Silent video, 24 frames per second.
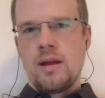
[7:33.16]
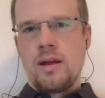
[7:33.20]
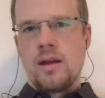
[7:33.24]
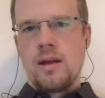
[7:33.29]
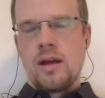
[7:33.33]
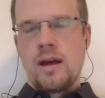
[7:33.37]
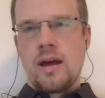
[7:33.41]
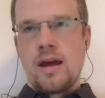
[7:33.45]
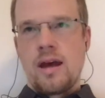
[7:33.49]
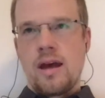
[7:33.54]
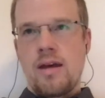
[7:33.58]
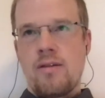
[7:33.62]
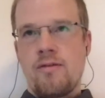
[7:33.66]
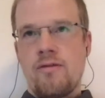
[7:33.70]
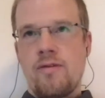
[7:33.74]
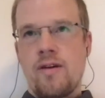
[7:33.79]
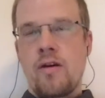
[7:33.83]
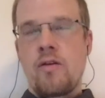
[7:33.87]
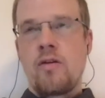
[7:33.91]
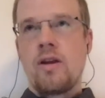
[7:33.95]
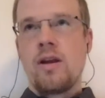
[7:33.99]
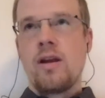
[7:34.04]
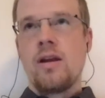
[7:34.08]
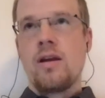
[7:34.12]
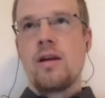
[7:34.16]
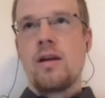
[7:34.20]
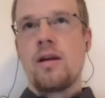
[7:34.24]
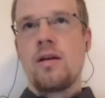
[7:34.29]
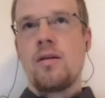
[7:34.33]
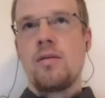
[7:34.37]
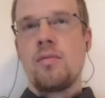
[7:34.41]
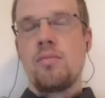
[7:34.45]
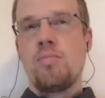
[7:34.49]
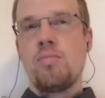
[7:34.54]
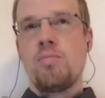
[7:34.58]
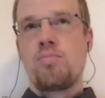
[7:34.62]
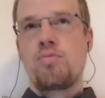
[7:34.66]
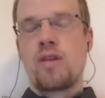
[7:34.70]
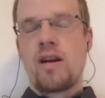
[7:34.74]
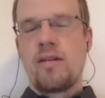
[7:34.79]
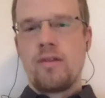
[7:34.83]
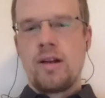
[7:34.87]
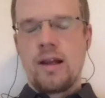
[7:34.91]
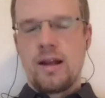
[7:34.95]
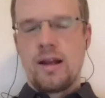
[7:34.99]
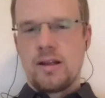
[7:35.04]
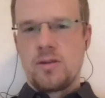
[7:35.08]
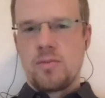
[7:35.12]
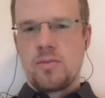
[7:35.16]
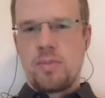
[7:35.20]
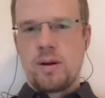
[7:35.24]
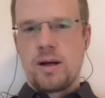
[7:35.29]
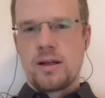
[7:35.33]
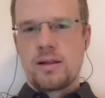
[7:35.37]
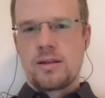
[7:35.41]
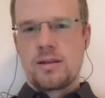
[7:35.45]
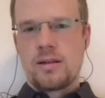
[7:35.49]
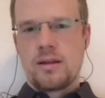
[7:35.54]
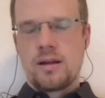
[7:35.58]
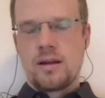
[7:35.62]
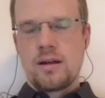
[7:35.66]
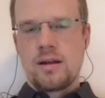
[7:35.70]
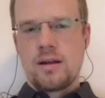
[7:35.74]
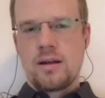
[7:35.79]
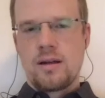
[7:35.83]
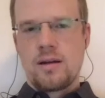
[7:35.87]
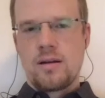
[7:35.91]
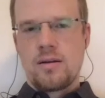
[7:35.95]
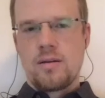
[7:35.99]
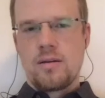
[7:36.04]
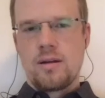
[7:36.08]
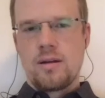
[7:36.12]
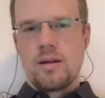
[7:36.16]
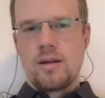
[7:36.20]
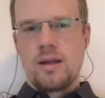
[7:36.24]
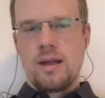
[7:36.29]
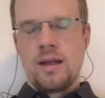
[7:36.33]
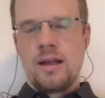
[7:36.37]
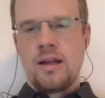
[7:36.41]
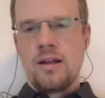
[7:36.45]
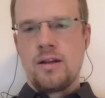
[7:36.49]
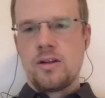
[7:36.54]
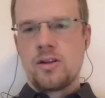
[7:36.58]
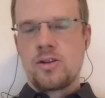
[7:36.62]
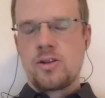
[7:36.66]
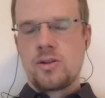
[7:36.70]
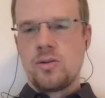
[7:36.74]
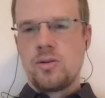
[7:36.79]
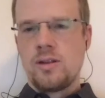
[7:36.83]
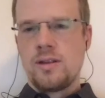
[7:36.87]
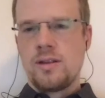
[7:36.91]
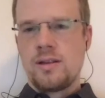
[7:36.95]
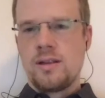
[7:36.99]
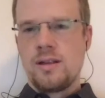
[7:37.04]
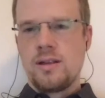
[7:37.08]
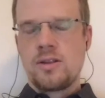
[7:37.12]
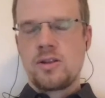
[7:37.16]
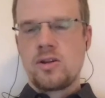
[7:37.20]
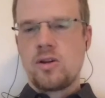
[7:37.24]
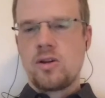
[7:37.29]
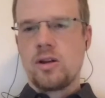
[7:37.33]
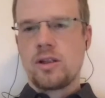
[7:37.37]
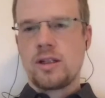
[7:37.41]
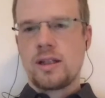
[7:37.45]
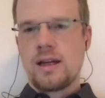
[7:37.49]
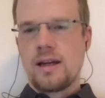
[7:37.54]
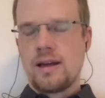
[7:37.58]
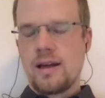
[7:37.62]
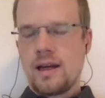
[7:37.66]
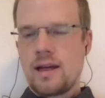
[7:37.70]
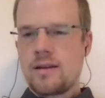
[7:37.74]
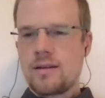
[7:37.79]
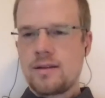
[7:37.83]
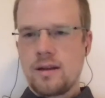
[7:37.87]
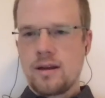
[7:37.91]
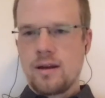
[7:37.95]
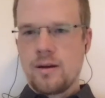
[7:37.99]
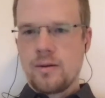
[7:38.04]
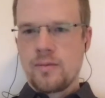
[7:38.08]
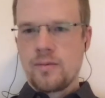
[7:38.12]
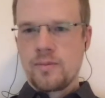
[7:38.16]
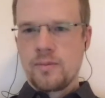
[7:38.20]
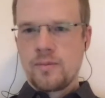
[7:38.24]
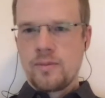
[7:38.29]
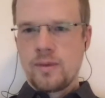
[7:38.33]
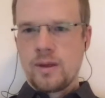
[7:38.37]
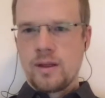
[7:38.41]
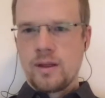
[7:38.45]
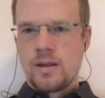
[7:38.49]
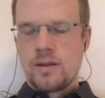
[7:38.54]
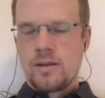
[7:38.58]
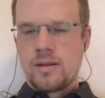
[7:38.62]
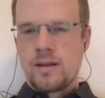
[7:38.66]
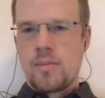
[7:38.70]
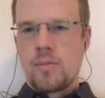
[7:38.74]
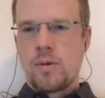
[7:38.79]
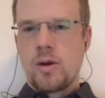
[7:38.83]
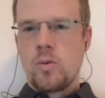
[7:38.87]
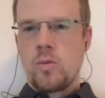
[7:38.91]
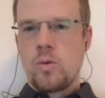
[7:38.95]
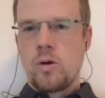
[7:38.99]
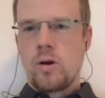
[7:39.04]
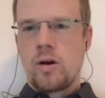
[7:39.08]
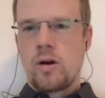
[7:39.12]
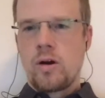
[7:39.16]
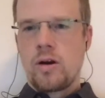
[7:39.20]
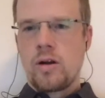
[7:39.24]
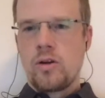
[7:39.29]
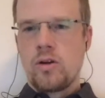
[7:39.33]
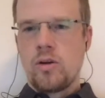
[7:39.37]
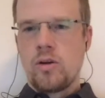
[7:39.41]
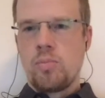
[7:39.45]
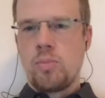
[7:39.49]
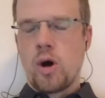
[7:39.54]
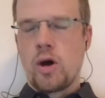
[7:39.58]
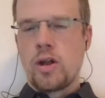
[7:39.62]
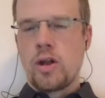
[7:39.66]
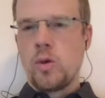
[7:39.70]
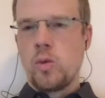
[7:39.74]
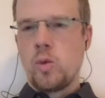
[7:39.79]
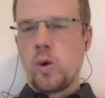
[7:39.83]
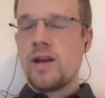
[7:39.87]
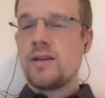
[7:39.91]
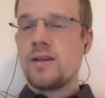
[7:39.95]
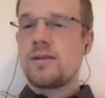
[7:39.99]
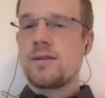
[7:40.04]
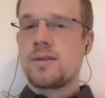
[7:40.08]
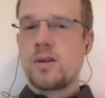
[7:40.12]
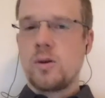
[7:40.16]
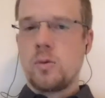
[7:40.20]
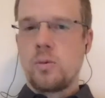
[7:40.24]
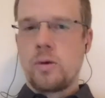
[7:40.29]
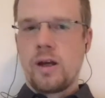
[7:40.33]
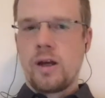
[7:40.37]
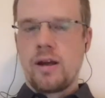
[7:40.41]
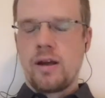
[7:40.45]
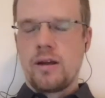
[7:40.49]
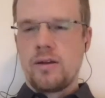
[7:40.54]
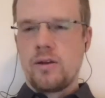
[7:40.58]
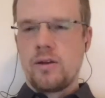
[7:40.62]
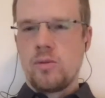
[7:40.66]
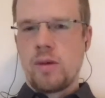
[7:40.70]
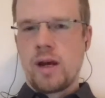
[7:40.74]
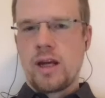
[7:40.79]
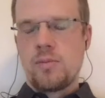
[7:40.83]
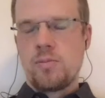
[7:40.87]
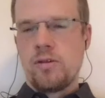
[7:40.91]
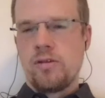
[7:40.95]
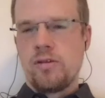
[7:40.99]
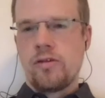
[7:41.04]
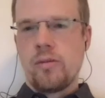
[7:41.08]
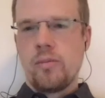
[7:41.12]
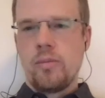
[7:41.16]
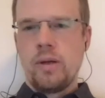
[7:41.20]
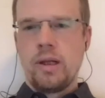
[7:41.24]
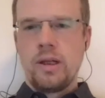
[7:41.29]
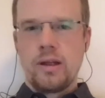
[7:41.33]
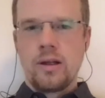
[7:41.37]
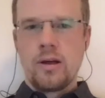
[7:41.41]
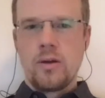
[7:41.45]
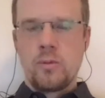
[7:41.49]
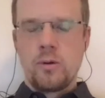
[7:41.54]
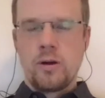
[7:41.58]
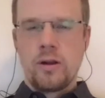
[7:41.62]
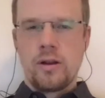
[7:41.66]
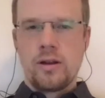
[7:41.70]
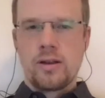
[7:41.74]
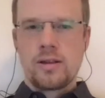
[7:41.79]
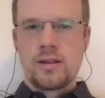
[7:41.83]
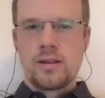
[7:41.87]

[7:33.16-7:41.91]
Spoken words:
a very prevalent but ill-understood disease called cachexia, something where your body wastes away, and you might be familiar with this